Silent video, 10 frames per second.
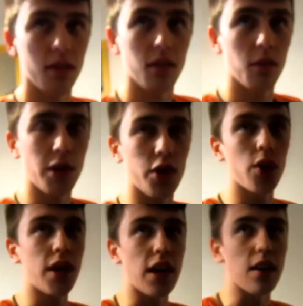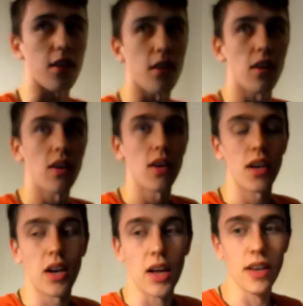we're talking...
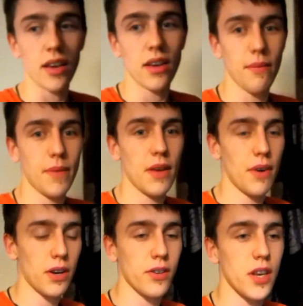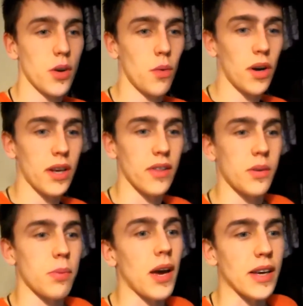like, if I continue working at this
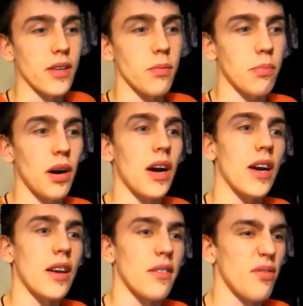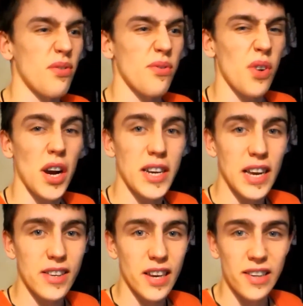pace, by
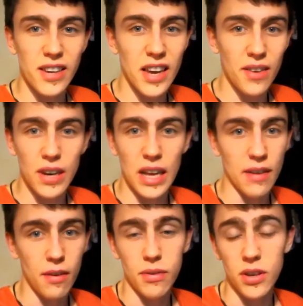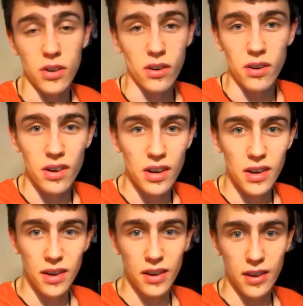Friday, Saturday, I'll nearly have everything done.
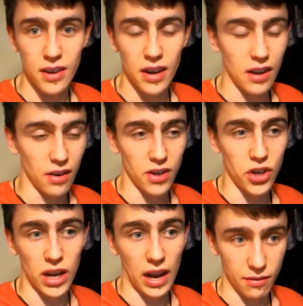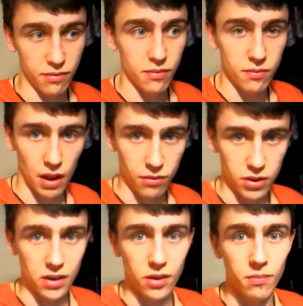I'll literally have
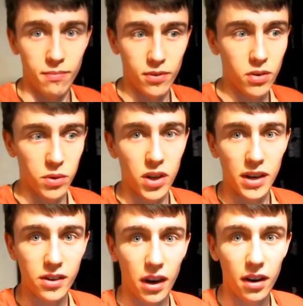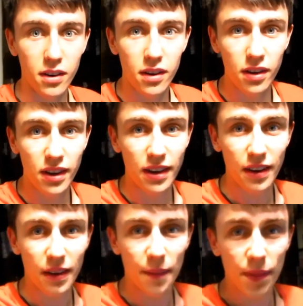everything done, to a certain extent.
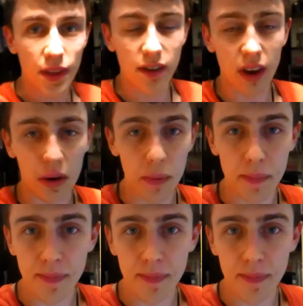So,